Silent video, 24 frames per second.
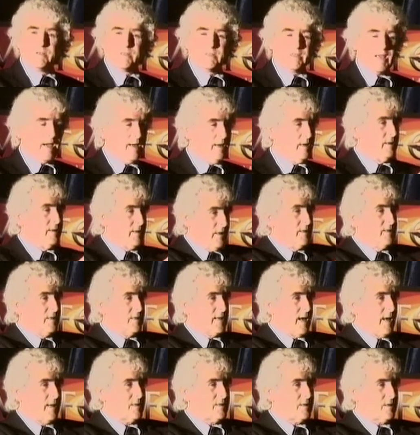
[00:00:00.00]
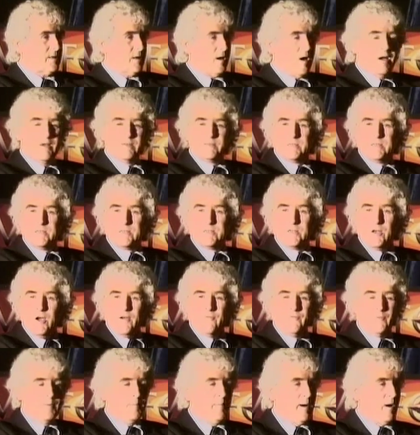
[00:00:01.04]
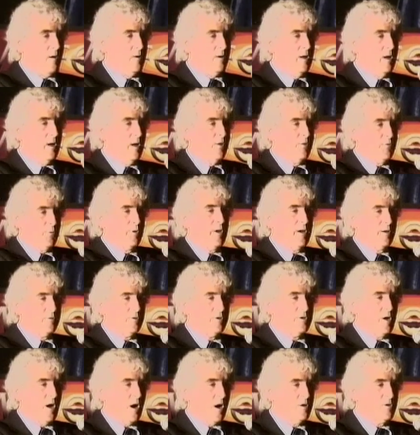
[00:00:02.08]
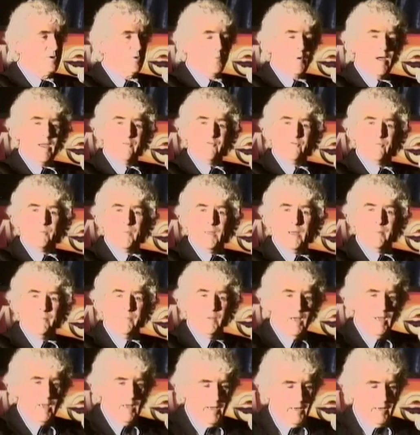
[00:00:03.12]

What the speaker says: side and sits off about 300 yards away from them.